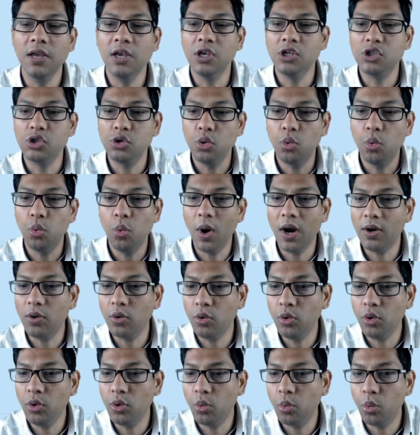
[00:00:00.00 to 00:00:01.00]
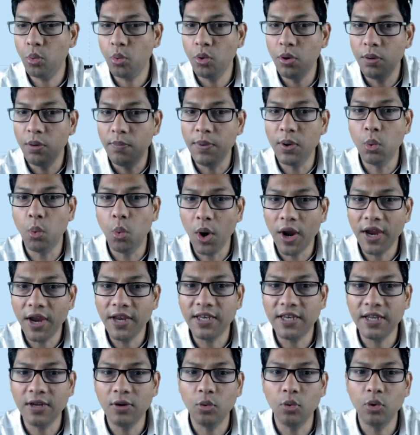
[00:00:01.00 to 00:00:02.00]
So what we will be
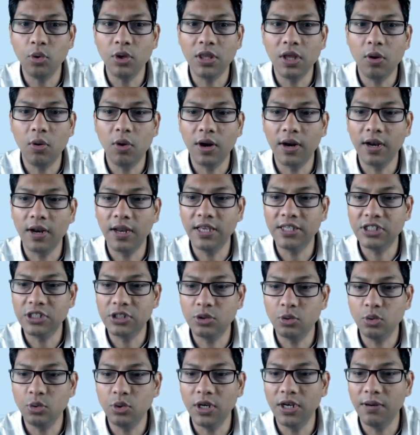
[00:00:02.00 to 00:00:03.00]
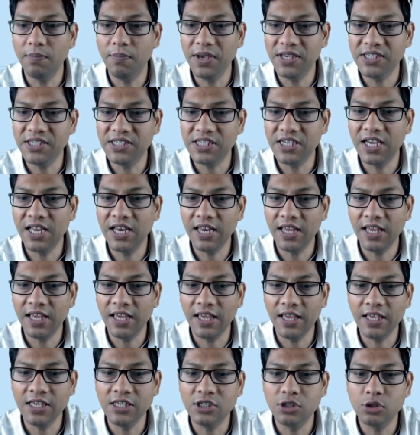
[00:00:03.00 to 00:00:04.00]
waiting with our student basically
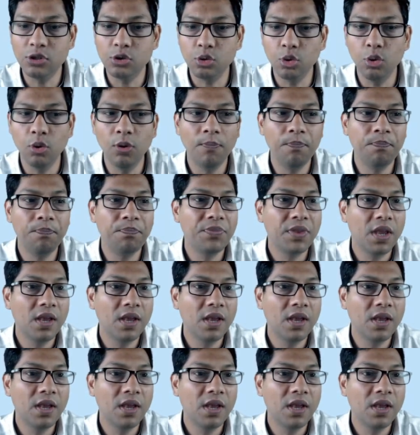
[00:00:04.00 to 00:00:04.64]
is to